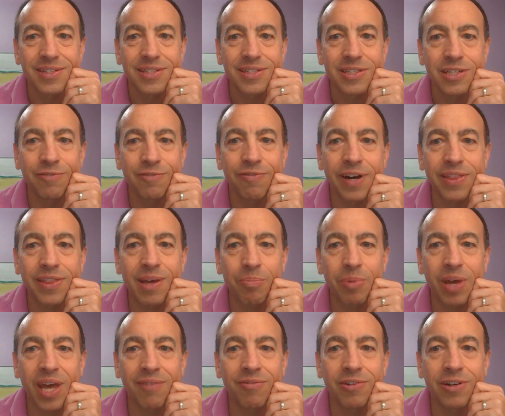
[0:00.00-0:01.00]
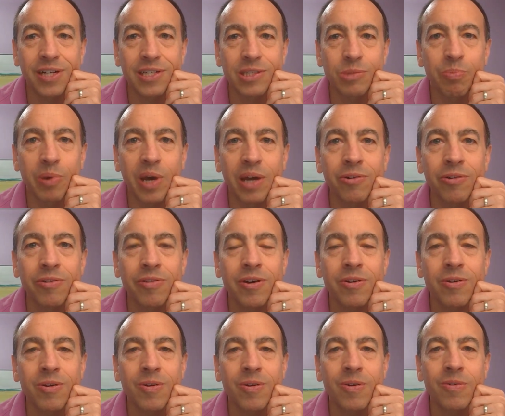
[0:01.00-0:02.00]
Do you find that behavior gets better,
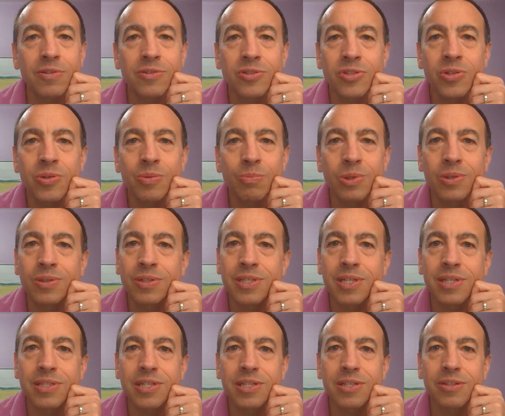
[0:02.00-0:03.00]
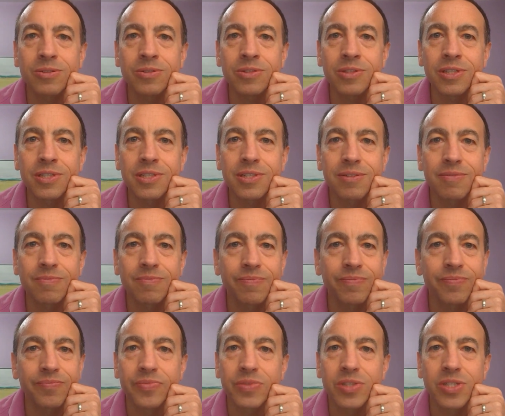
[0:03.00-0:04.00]
though, over Zoom, or is it still just
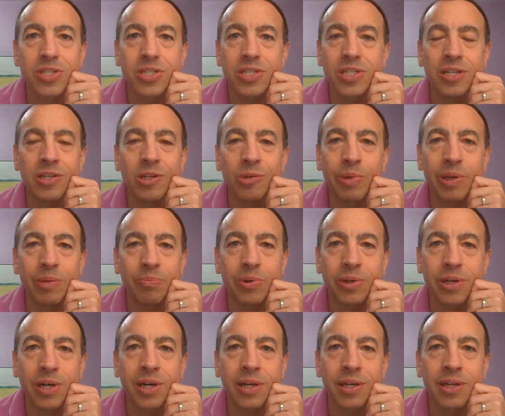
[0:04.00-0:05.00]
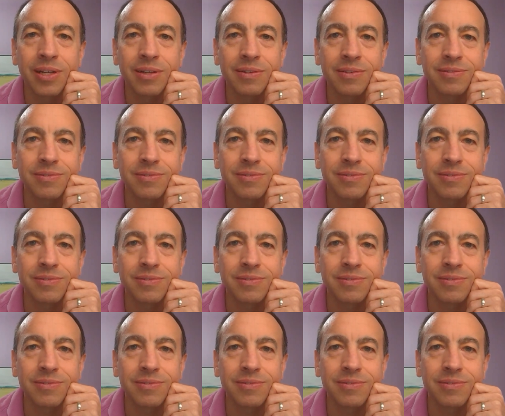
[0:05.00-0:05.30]
senior people cut in